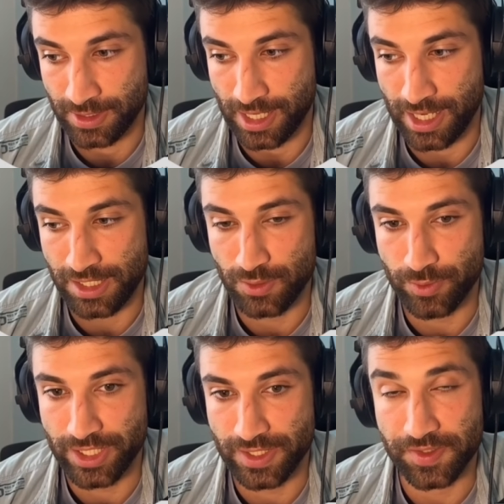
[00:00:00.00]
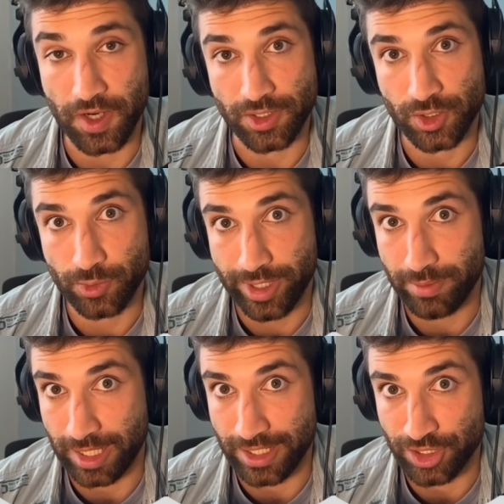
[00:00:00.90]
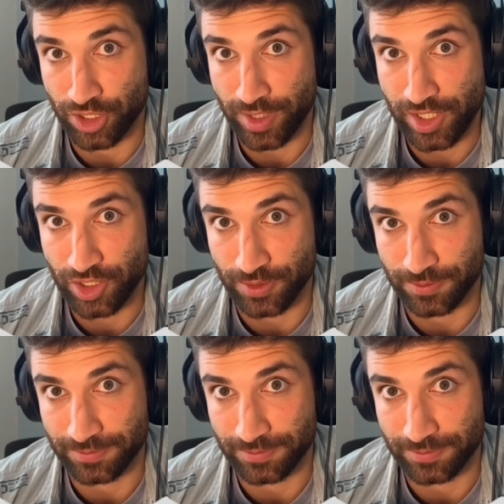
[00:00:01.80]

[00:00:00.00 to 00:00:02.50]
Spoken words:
And we can start screenplay generation.